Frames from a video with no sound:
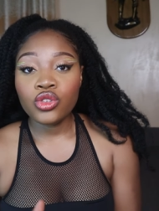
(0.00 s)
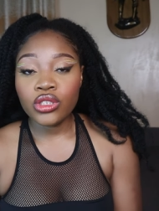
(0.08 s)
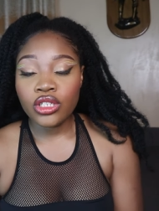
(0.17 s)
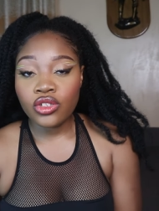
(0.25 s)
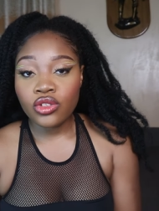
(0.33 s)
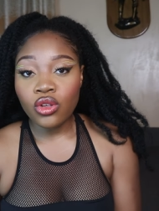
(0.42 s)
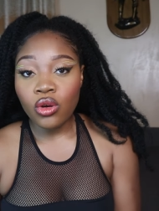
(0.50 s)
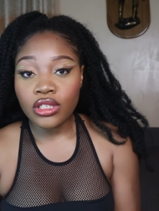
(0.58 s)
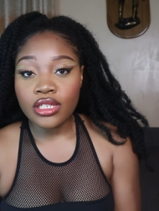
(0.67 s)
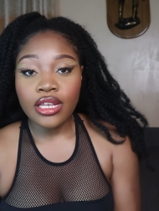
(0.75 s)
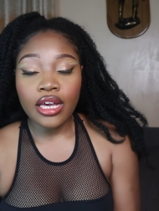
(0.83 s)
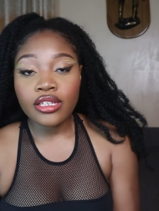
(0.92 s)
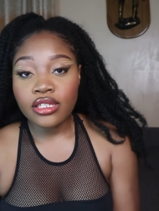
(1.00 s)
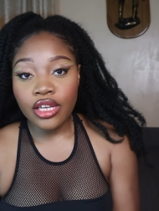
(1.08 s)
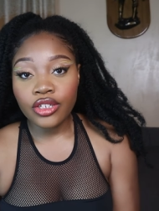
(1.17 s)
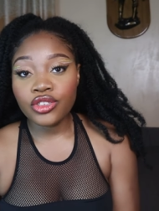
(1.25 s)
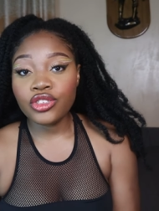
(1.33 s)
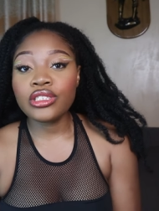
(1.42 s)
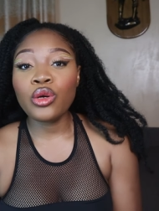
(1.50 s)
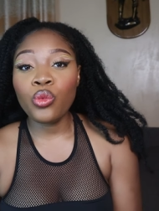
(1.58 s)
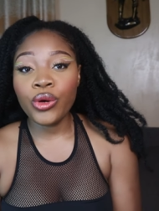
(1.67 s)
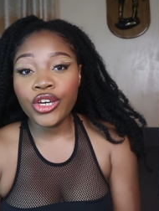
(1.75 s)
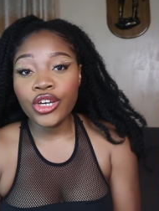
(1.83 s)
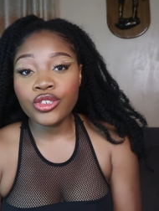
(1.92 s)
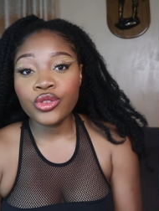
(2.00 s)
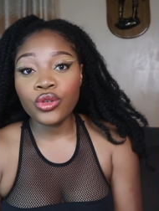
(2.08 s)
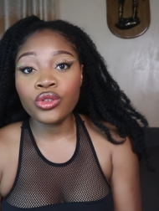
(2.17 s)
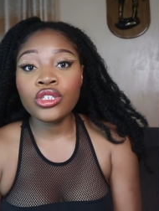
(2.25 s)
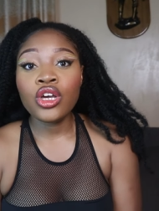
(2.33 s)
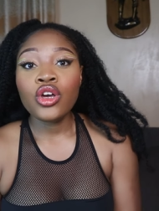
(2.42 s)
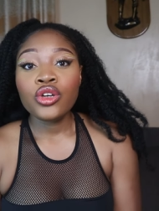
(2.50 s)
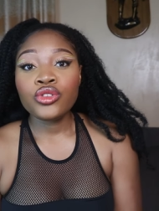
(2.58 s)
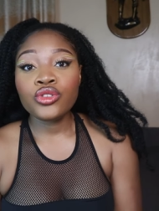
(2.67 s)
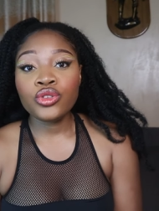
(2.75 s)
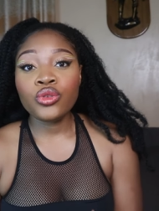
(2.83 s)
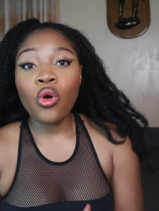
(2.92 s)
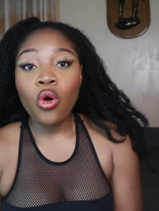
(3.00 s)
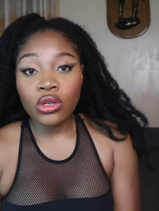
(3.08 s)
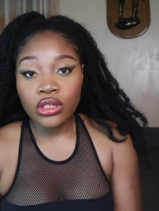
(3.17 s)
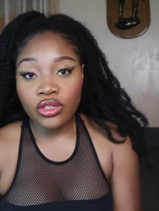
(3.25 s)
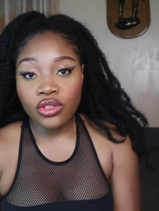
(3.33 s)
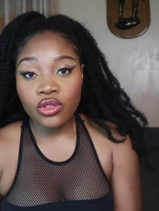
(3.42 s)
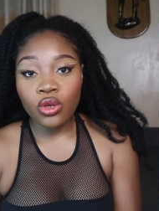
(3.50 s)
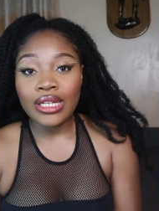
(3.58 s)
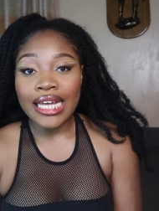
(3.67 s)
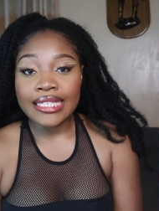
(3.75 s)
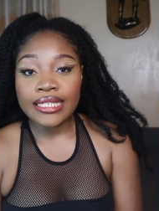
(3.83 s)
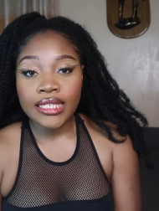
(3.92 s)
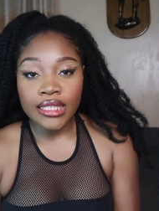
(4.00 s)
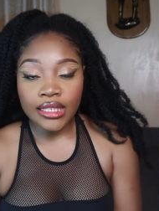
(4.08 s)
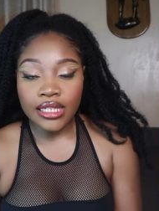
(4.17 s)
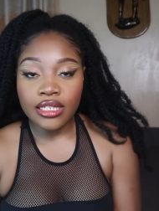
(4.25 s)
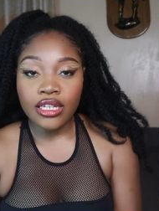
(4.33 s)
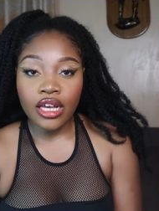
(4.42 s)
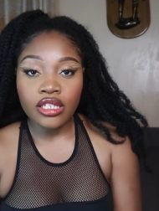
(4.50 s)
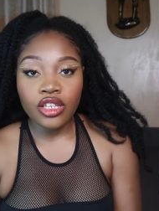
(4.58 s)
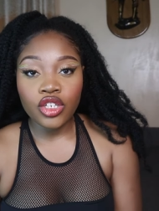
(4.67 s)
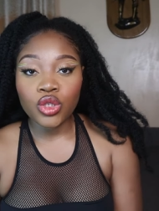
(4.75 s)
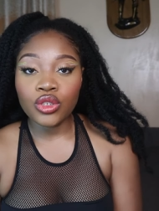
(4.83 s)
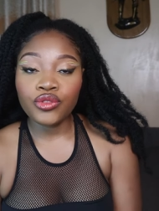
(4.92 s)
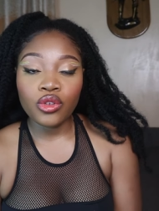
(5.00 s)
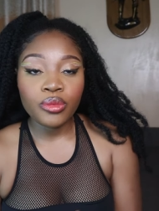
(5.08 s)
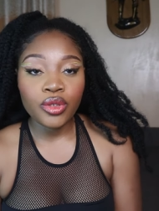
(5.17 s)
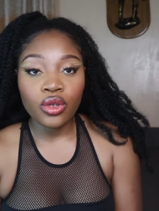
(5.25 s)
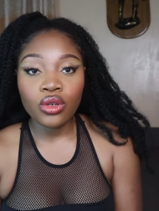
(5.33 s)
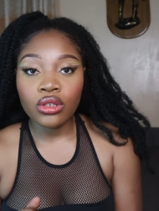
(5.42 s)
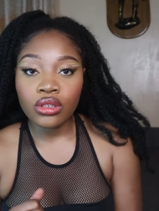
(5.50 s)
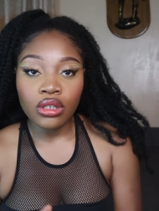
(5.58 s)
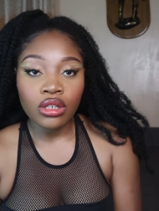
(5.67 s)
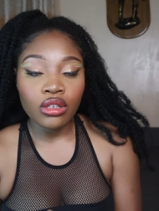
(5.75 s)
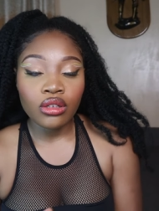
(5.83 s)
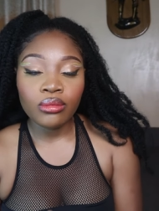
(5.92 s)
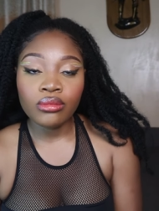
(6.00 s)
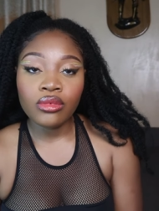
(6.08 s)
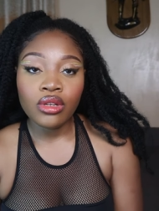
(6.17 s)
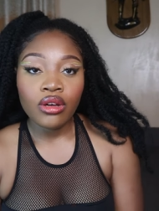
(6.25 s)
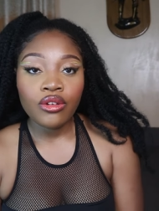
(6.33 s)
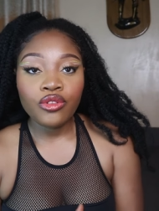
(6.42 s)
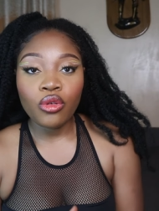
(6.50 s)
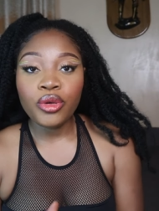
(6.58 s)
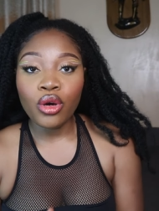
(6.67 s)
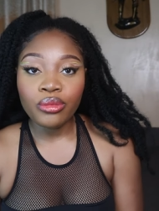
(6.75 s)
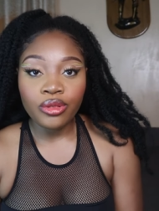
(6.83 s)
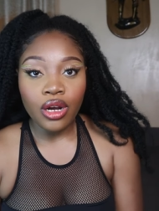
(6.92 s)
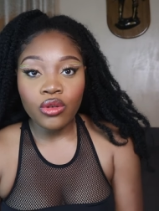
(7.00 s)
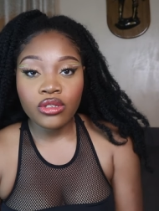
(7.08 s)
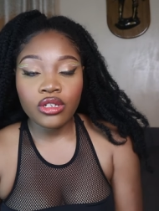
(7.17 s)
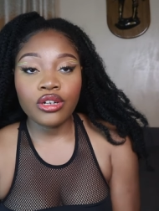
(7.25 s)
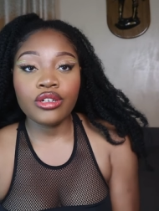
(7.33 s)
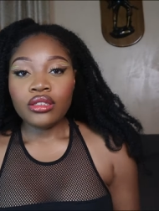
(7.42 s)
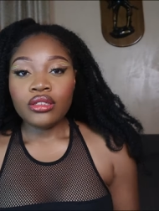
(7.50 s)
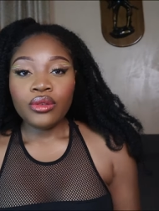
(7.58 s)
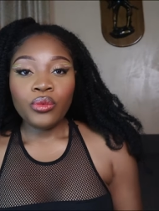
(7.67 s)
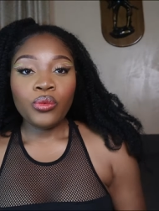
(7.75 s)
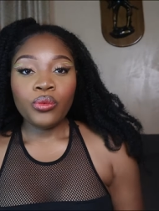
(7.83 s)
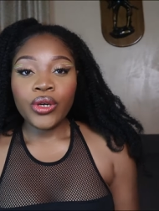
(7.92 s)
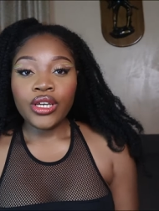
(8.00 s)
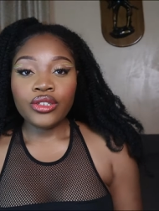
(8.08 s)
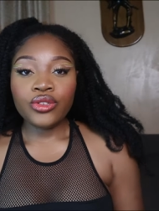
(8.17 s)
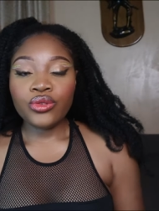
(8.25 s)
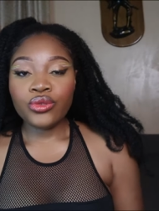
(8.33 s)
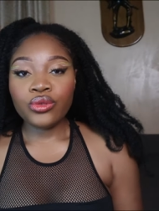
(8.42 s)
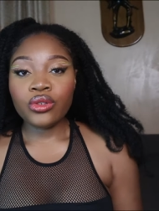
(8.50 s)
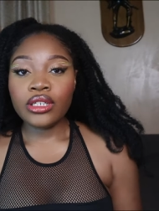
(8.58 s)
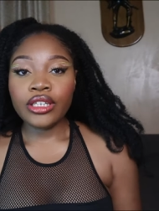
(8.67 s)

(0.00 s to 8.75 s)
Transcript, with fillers: you install this extension and when you're done, you uninstall and delete the extension from your, um, from your browser. The way to